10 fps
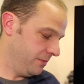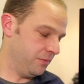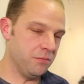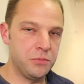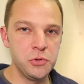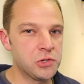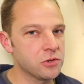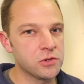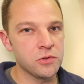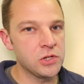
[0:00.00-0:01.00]

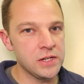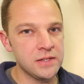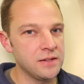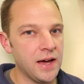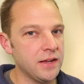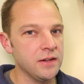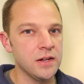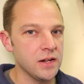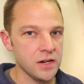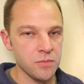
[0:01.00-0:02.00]
boosters are just not
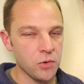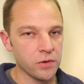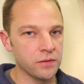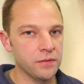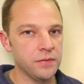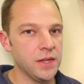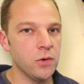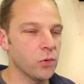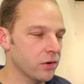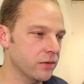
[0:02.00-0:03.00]
it anymore. They
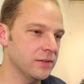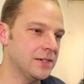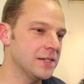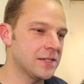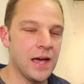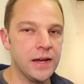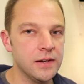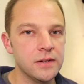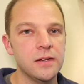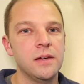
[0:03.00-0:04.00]
were
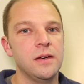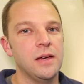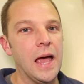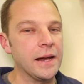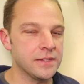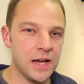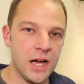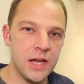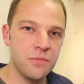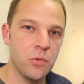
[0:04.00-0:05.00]
designed at a
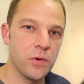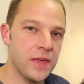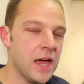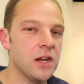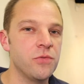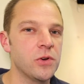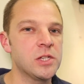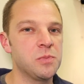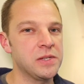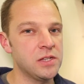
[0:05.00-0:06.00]
time where they had a very
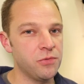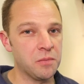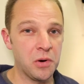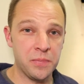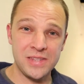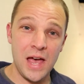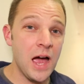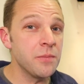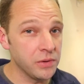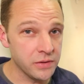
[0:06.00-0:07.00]
specific purpose,
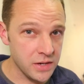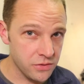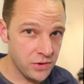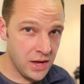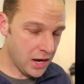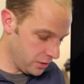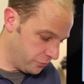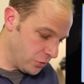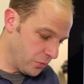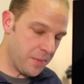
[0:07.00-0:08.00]
I believe. And
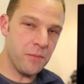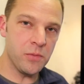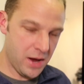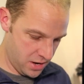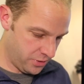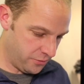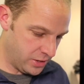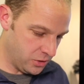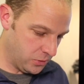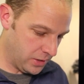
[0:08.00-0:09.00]
if you remember my other
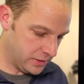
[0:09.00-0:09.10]
video where I